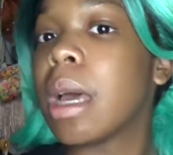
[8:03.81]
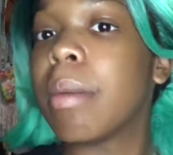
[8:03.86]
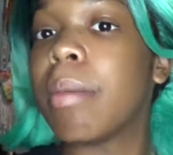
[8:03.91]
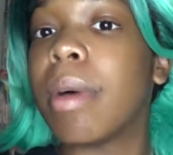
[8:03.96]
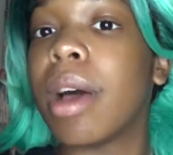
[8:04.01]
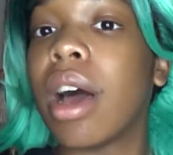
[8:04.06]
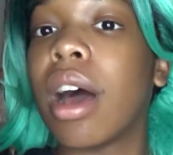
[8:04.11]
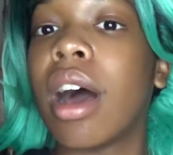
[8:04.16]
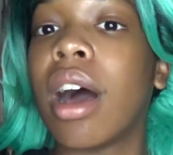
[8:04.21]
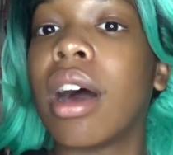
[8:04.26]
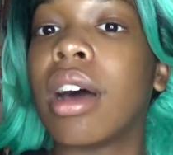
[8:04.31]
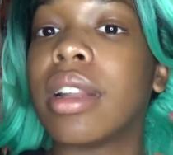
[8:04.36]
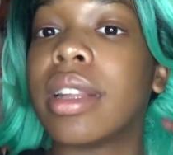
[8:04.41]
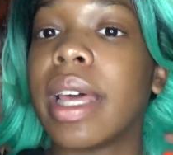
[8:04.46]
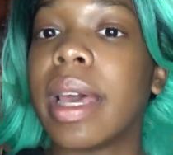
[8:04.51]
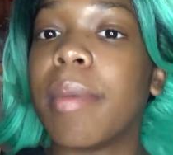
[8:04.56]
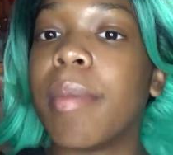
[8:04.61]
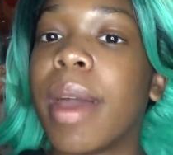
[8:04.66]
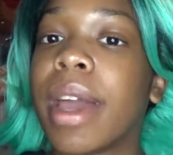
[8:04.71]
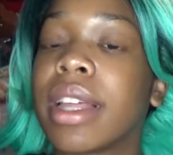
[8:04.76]
But all
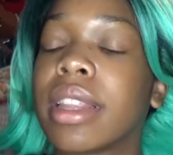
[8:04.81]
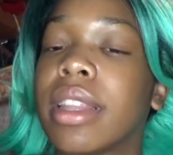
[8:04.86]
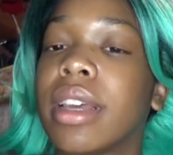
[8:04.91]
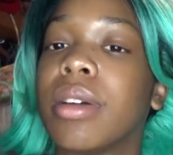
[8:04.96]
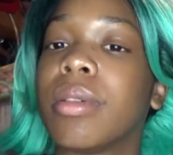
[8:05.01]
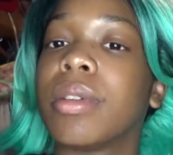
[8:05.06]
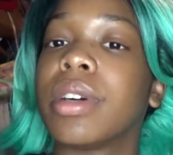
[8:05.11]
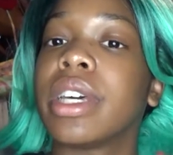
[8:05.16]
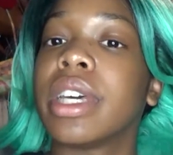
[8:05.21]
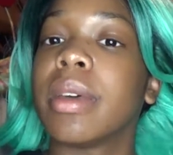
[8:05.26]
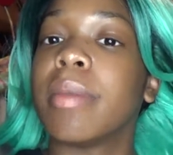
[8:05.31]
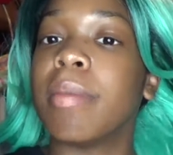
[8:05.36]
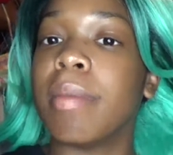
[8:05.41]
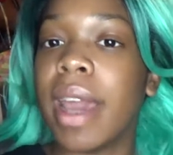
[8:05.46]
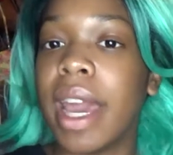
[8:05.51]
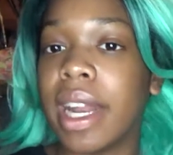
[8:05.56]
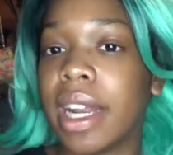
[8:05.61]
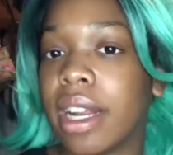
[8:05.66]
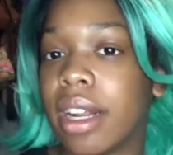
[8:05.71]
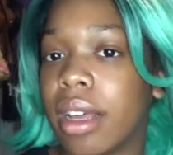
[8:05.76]
that back there will get
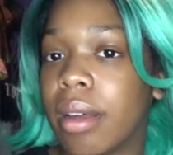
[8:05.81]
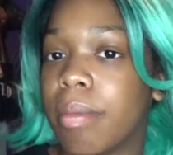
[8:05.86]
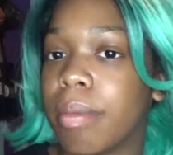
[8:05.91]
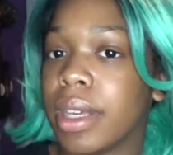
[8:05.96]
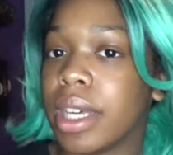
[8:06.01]
matted up